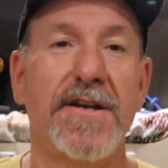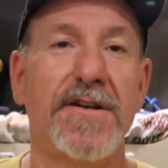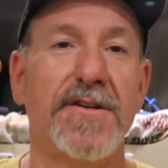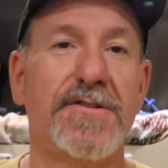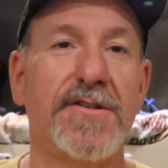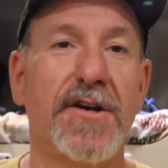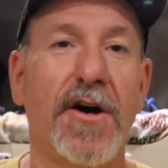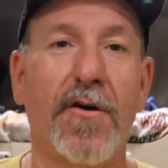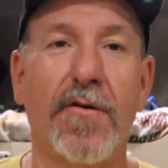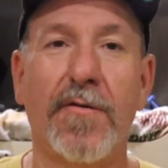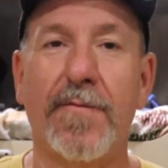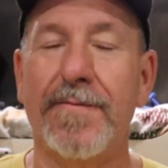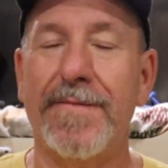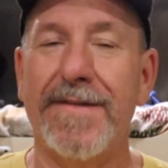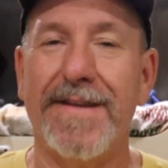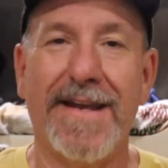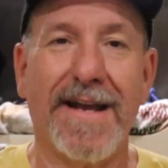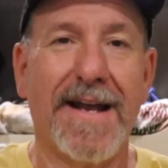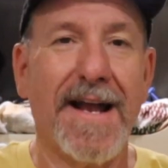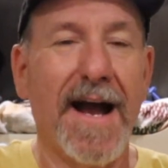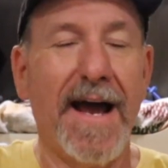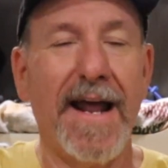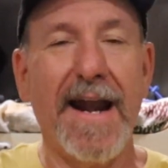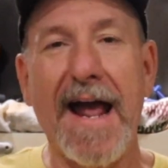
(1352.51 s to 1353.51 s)
So
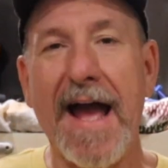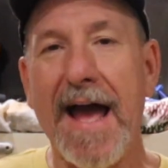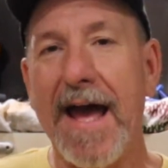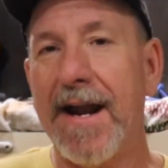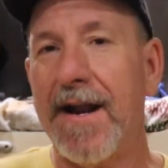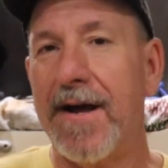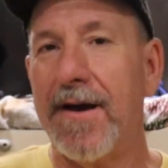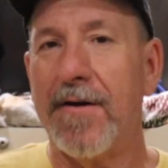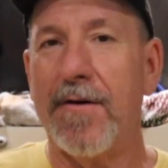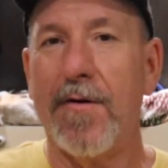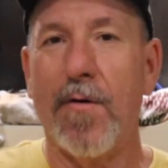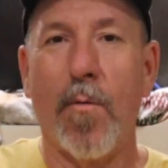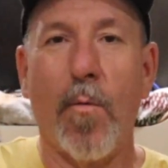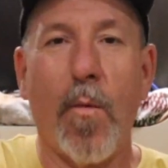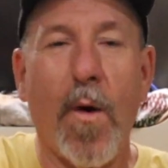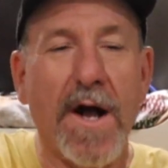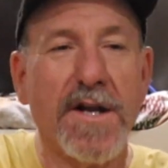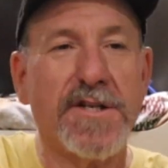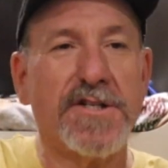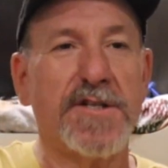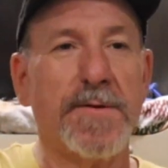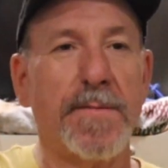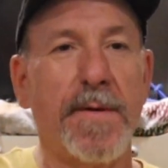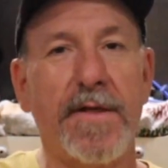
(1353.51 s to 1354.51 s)
you kind of had to
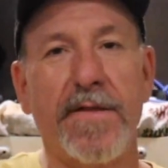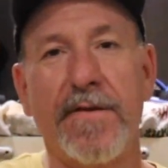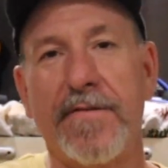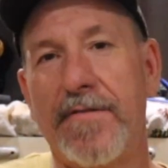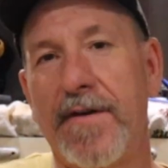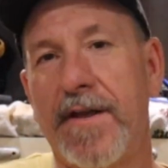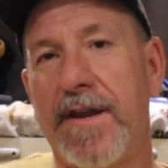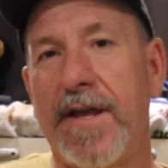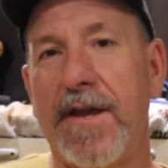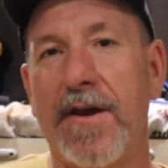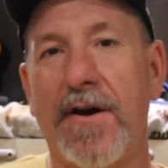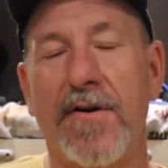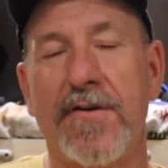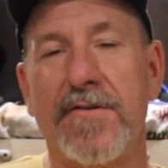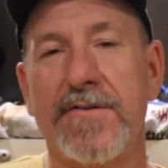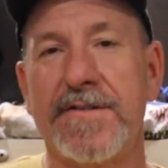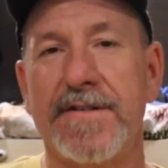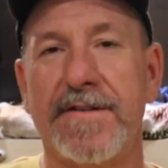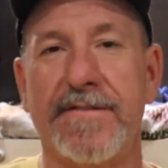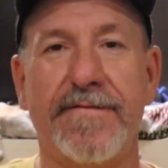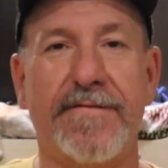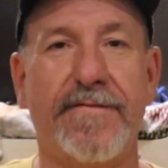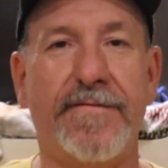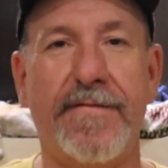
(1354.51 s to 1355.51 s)
watch some other videos
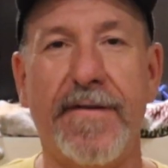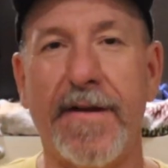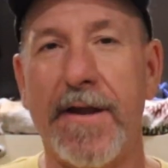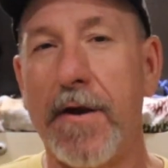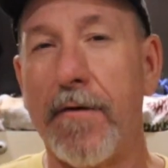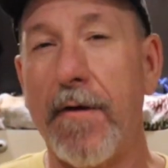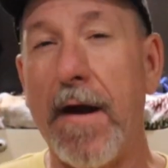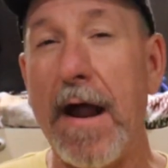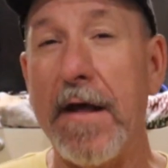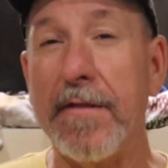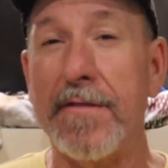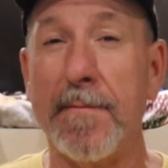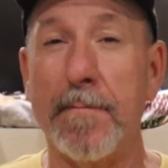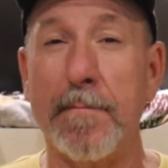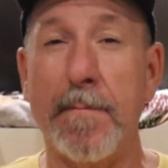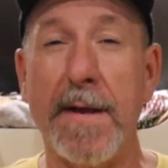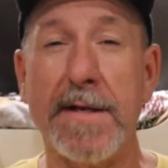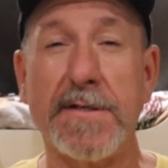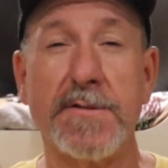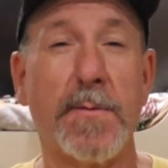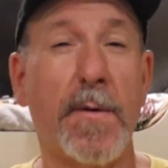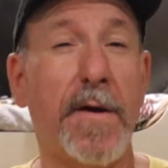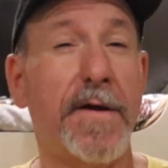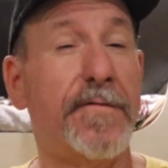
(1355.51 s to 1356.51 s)
and figure out the
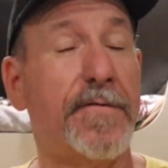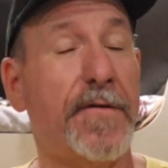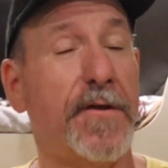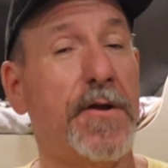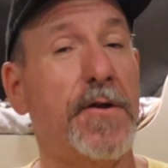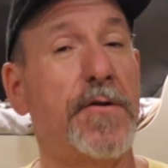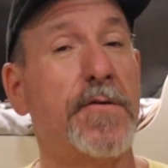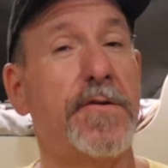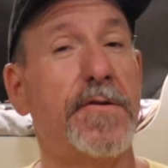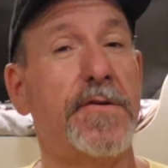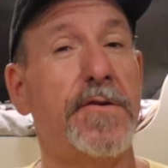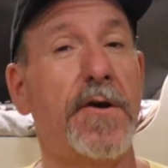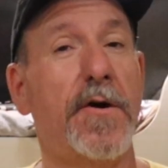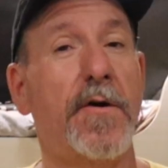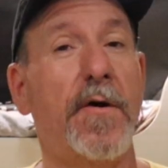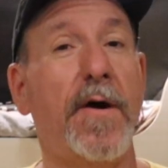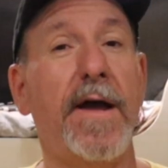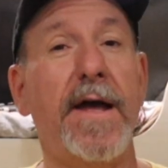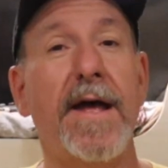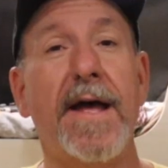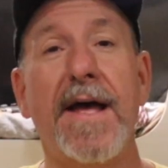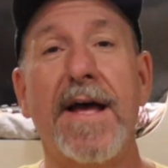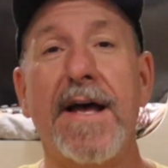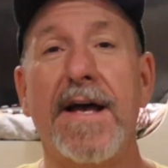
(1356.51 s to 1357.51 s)
best way for you to do
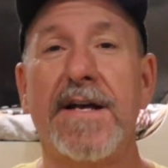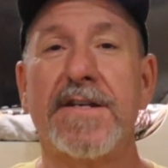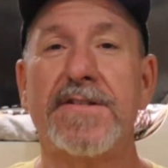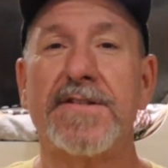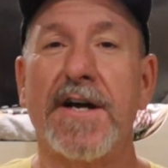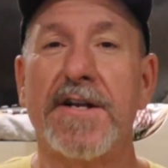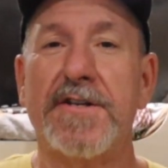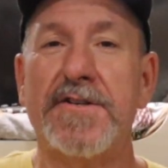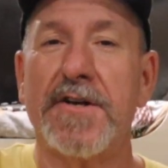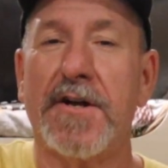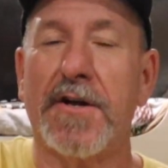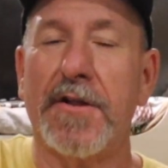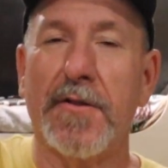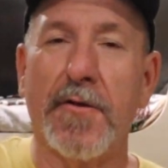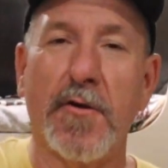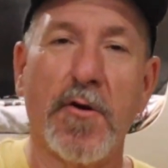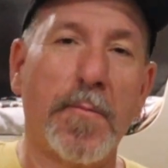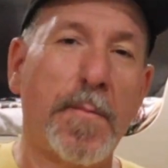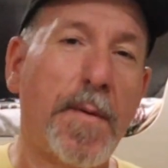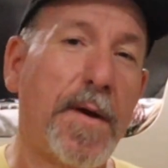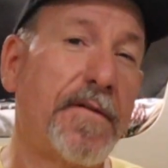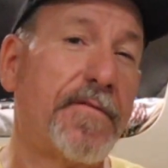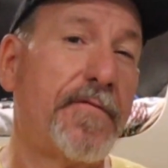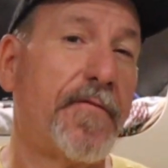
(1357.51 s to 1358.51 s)
it. So I took a little
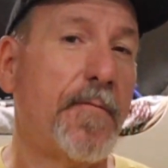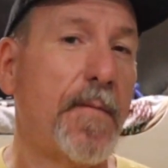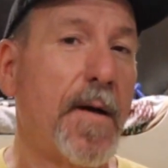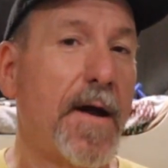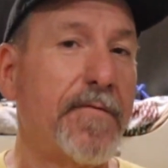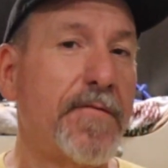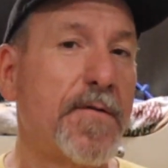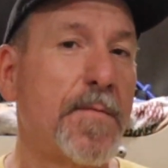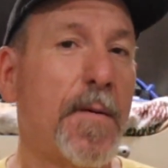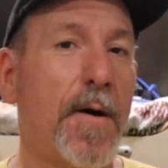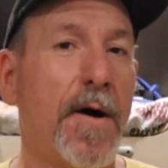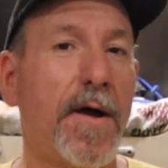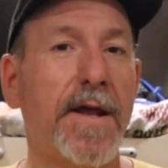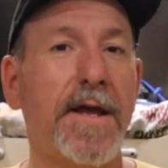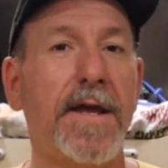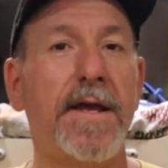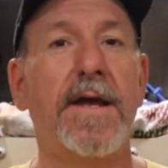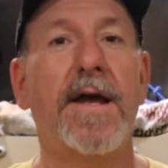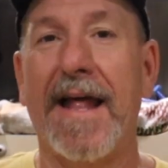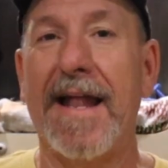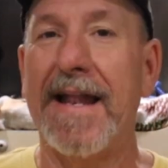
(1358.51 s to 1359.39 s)
bit from everybody.